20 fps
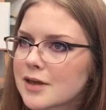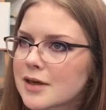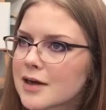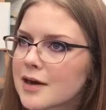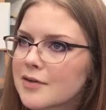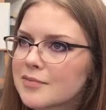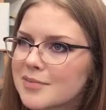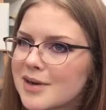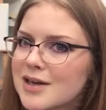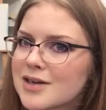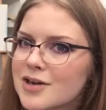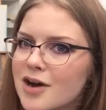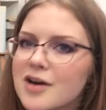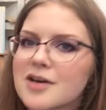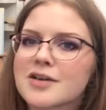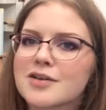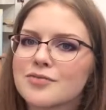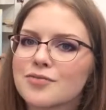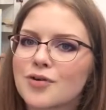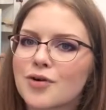Like, I've been
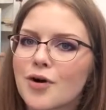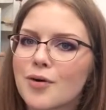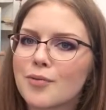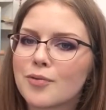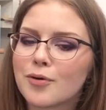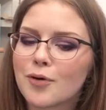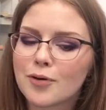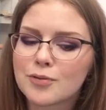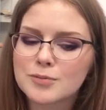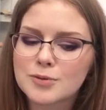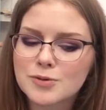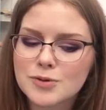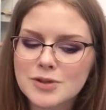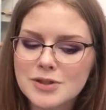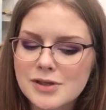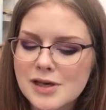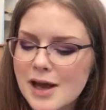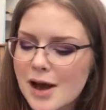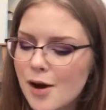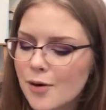talking for
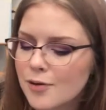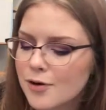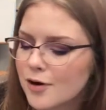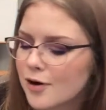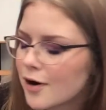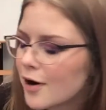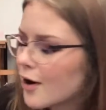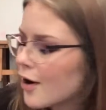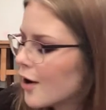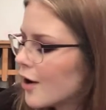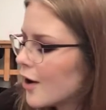almost an hour,